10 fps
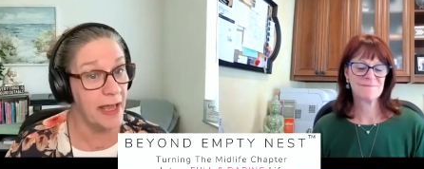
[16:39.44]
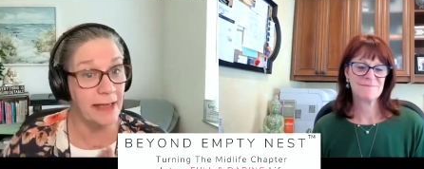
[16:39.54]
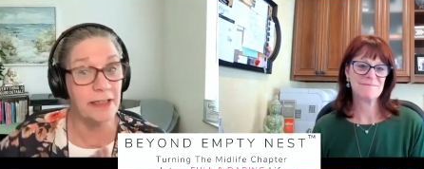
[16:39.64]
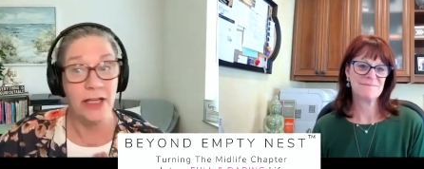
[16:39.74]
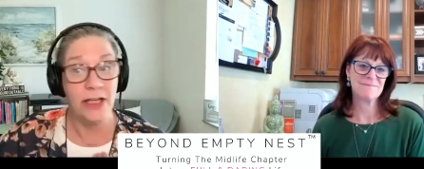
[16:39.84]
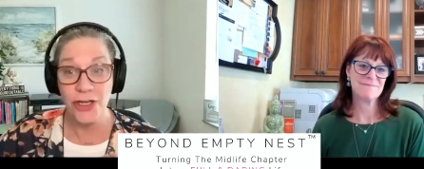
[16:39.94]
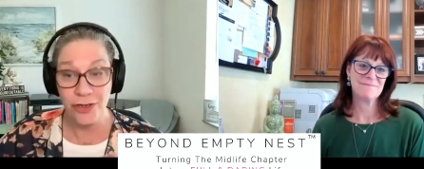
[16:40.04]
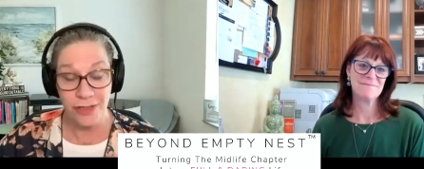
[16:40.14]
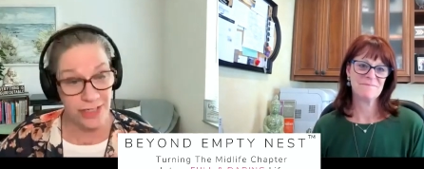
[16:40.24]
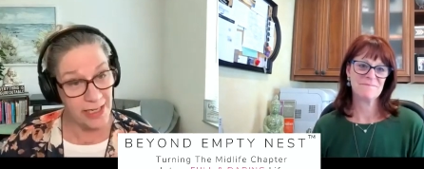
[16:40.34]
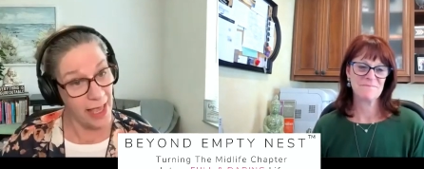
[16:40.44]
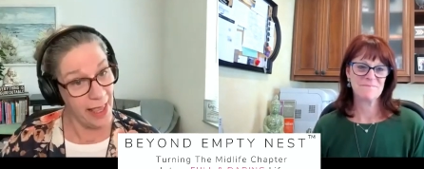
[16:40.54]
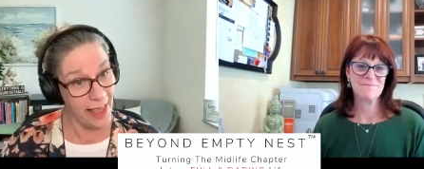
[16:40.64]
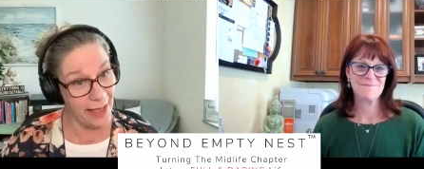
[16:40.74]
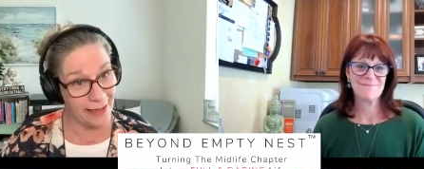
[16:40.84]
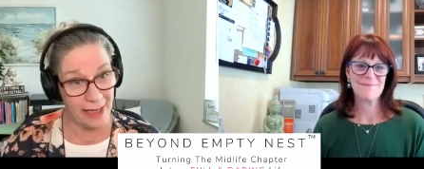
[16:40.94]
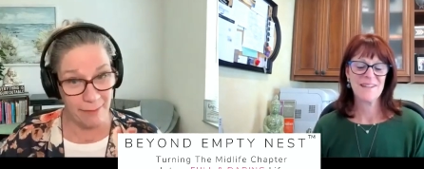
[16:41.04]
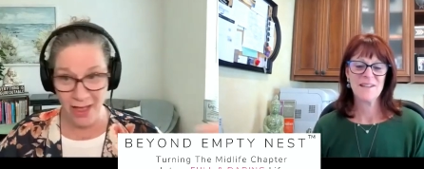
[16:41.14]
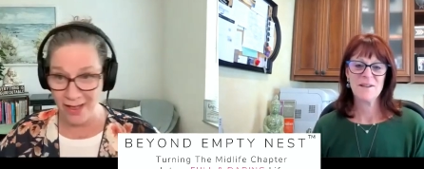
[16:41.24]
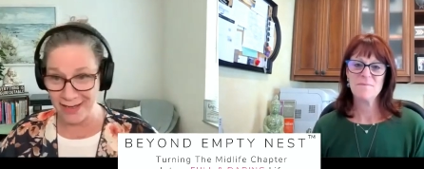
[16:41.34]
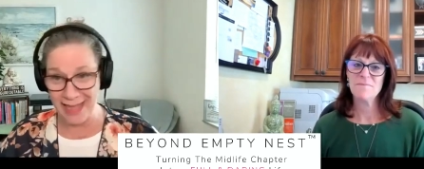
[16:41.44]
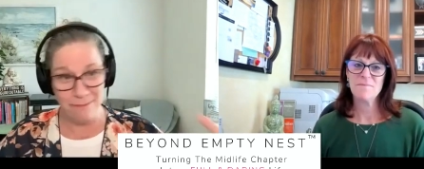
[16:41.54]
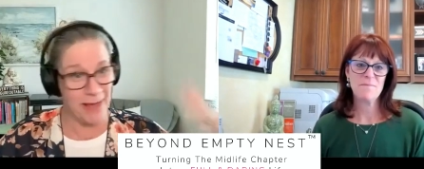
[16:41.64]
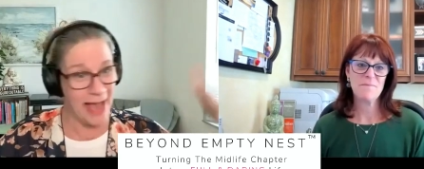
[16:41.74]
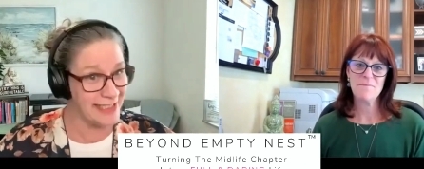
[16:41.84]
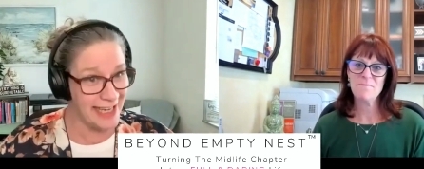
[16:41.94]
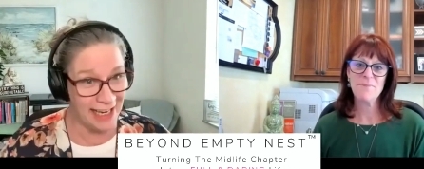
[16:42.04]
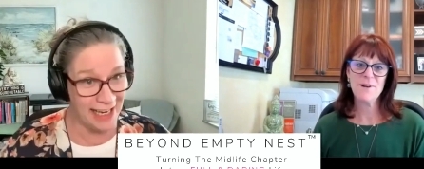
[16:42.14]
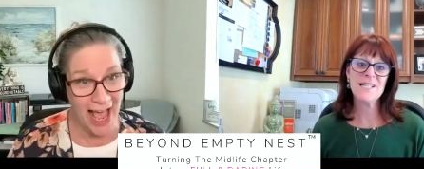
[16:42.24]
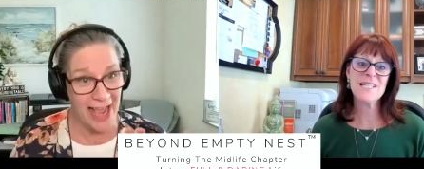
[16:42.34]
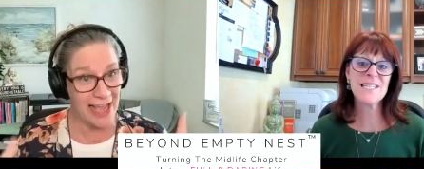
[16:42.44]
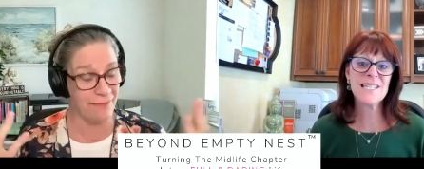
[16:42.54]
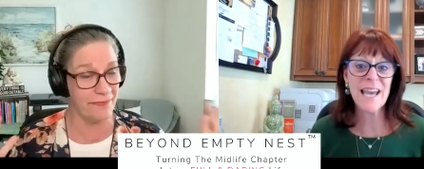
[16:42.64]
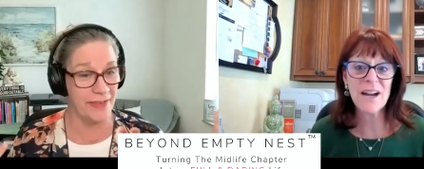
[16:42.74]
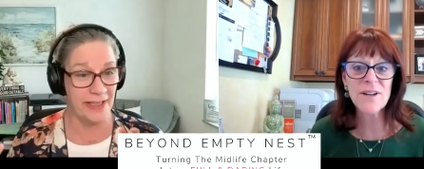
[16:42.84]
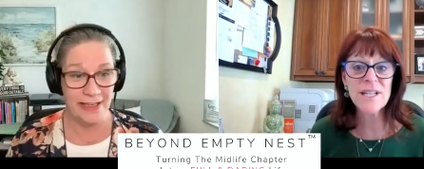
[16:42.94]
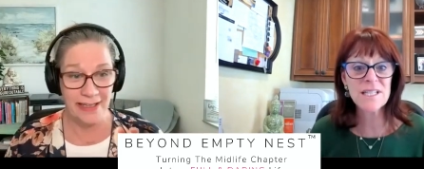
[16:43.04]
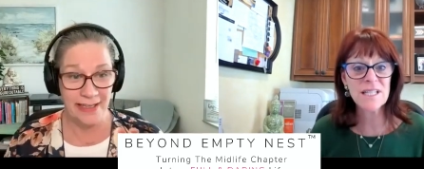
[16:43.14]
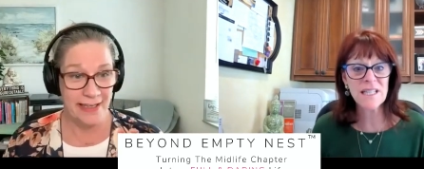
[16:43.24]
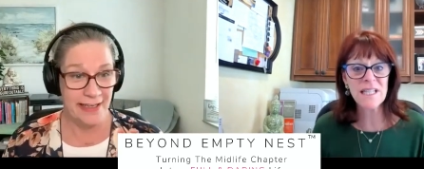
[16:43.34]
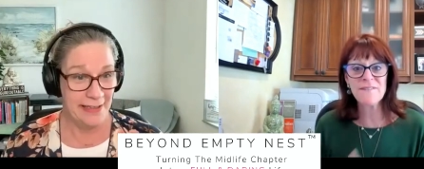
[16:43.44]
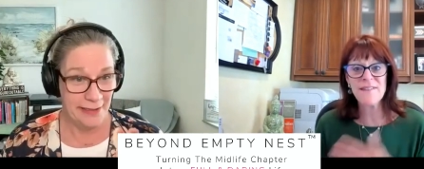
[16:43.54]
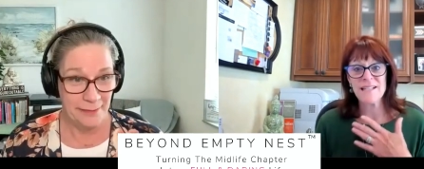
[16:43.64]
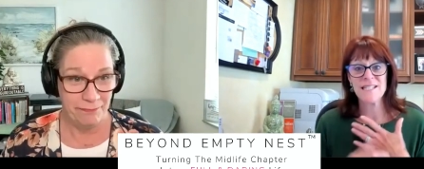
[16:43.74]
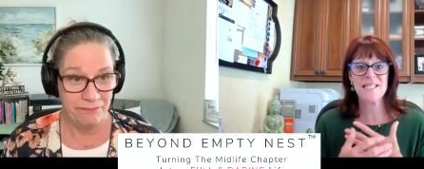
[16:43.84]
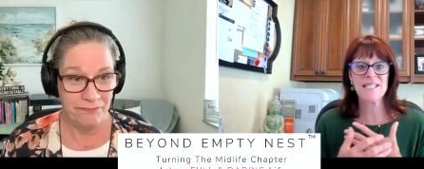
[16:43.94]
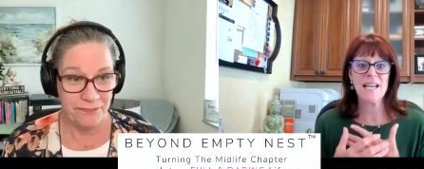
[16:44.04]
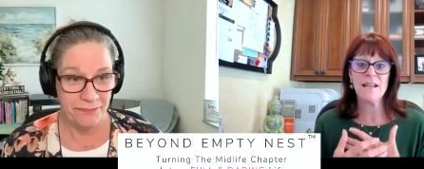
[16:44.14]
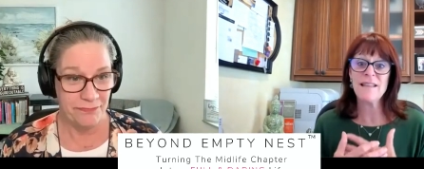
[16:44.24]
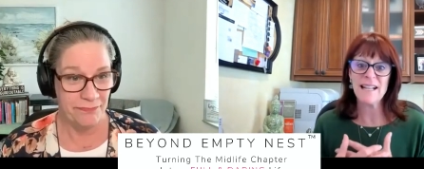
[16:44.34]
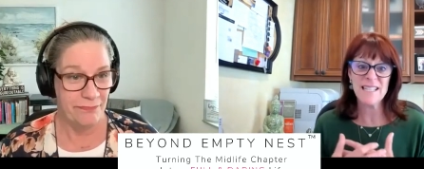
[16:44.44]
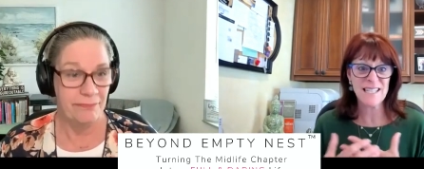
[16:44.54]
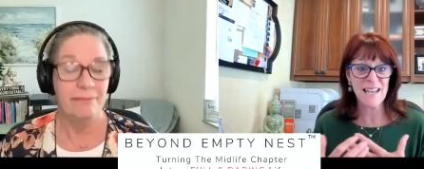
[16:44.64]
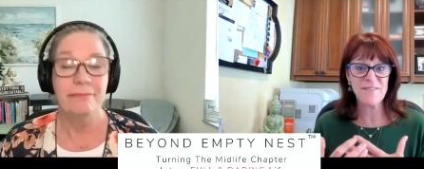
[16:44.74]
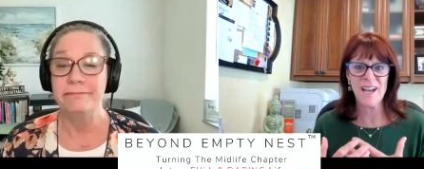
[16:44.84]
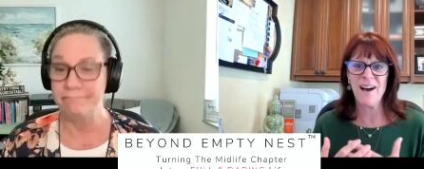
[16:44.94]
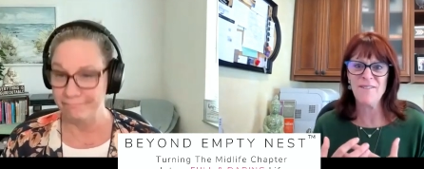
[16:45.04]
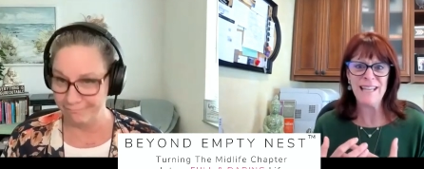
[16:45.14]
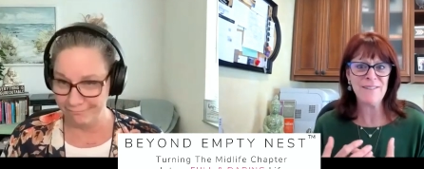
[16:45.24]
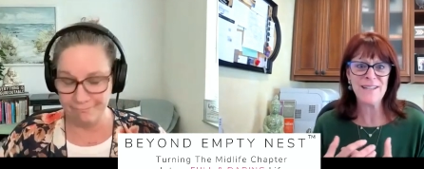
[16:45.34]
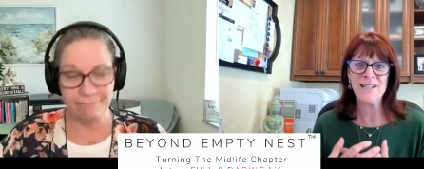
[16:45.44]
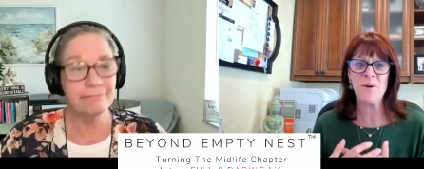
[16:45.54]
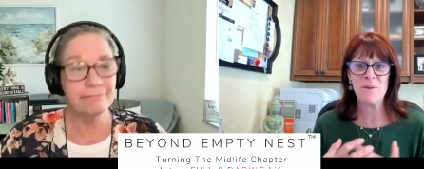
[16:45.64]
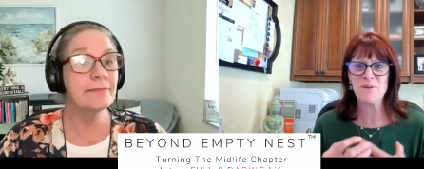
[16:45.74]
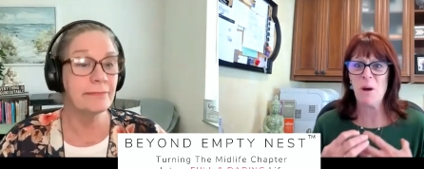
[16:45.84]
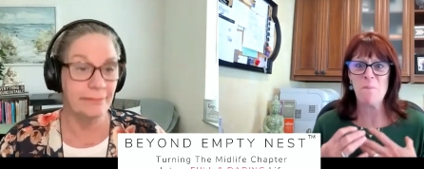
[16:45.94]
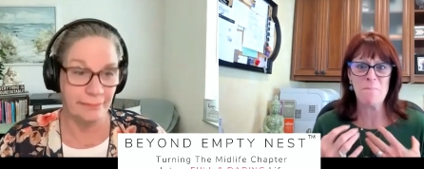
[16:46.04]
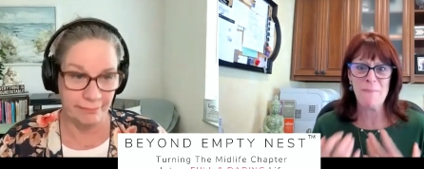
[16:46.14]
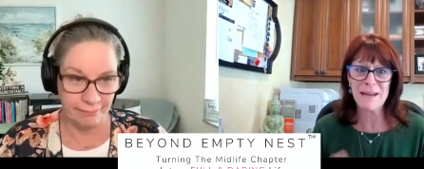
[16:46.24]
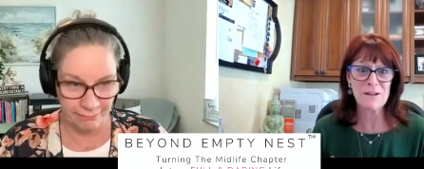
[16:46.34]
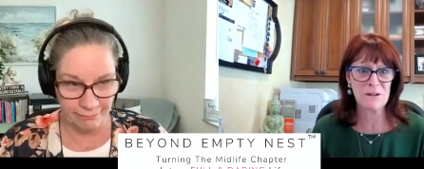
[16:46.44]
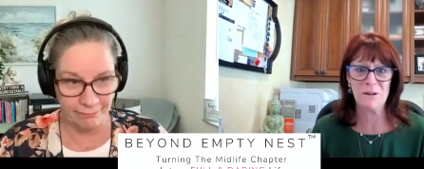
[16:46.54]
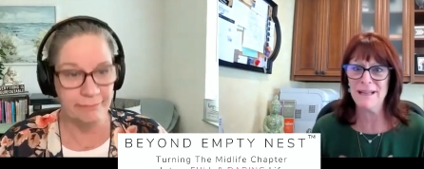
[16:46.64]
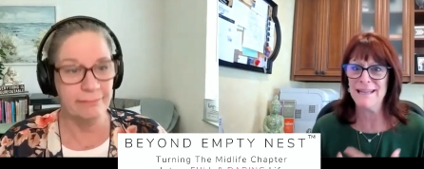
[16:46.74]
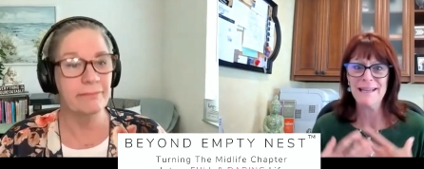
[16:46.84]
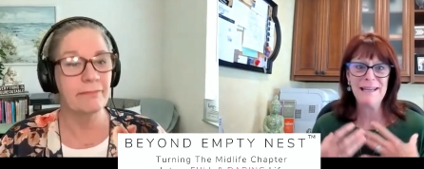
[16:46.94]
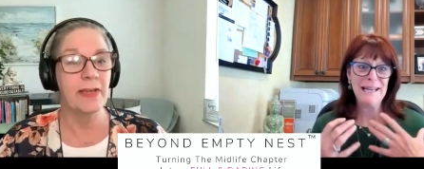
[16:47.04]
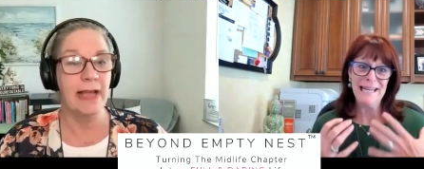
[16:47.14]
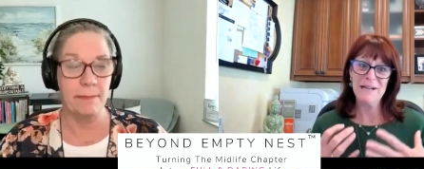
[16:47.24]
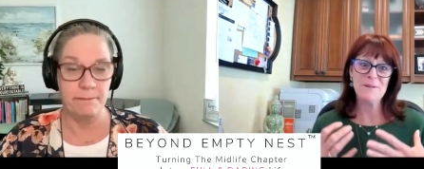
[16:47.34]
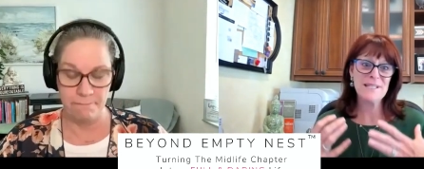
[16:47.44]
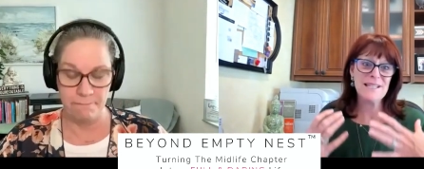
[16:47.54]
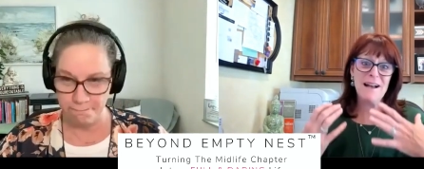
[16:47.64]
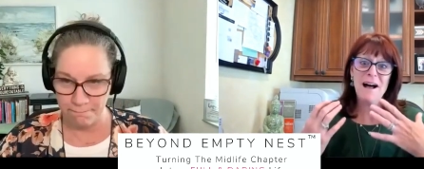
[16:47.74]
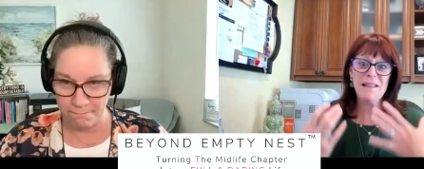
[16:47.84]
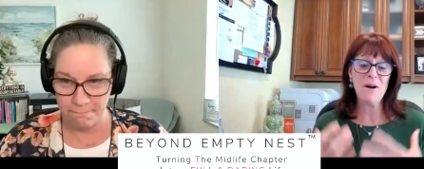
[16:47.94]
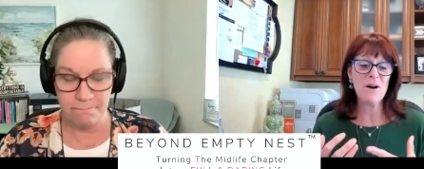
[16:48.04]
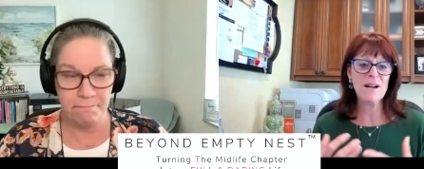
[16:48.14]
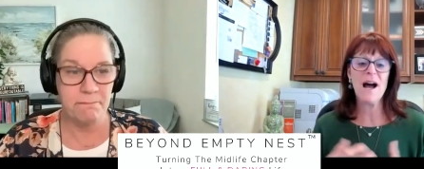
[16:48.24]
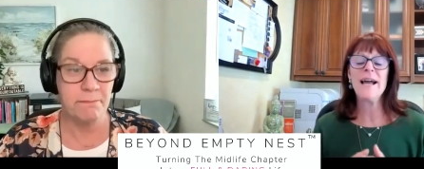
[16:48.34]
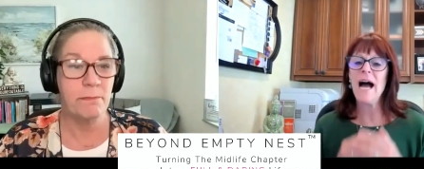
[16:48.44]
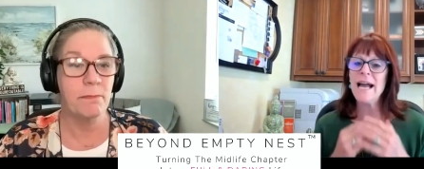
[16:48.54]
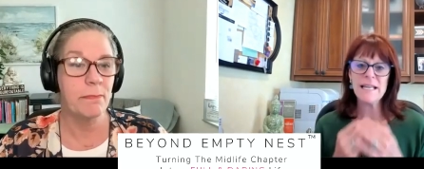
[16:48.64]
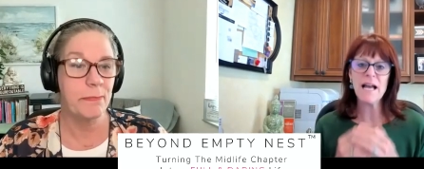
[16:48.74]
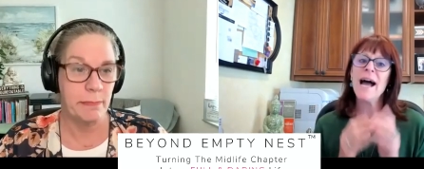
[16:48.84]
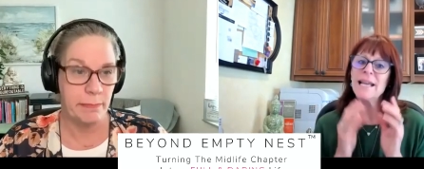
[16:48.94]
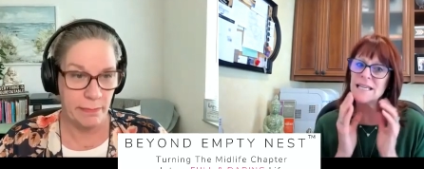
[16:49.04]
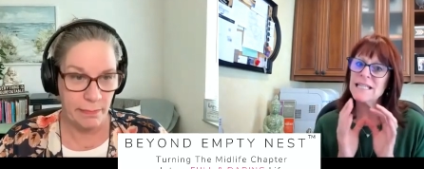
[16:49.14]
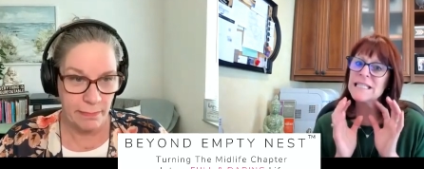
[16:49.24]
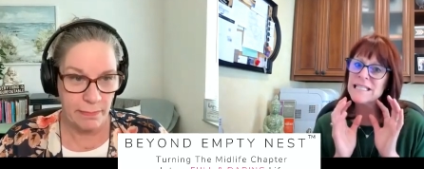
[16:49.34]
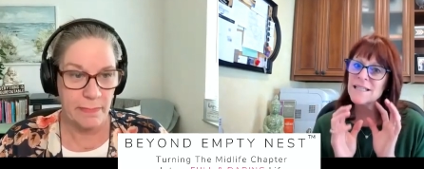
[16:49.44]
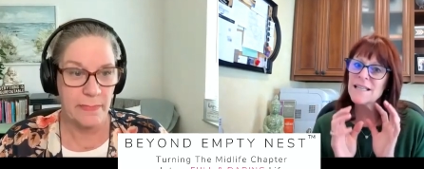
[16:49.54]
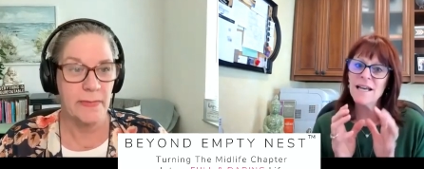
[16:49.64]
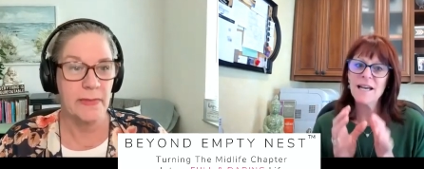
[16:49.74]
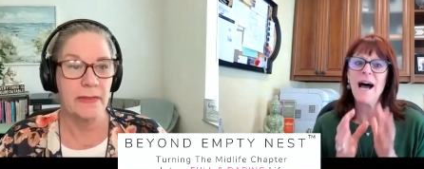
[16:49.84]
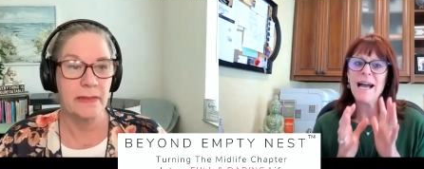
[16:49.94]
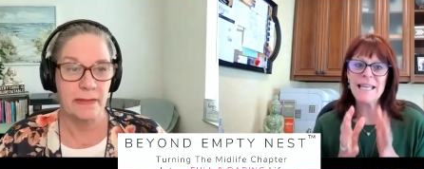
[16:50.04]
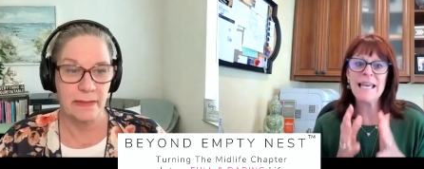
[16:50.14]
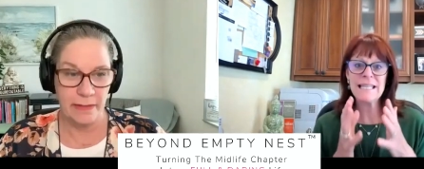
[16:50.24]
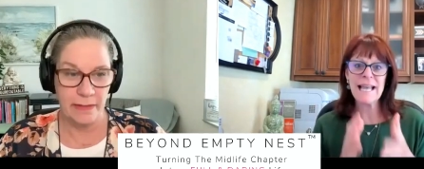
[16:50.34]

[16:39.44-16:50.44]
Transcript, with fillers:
Speaker 1: mind, you're done. Come on, get back to life. It's scary to leave that that safety
Speaker 2: of even though it was all medical and yeah. it was I'm hard. I I I can I can't